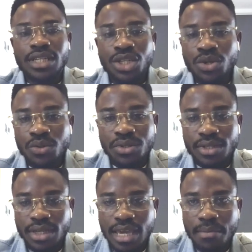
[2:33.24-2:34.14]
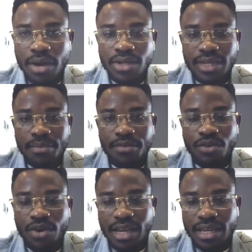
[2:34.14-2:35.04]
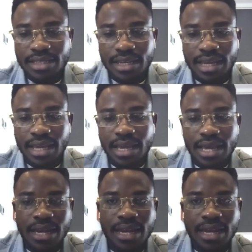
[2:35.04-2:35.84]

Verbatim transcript: news came out day before yesterday.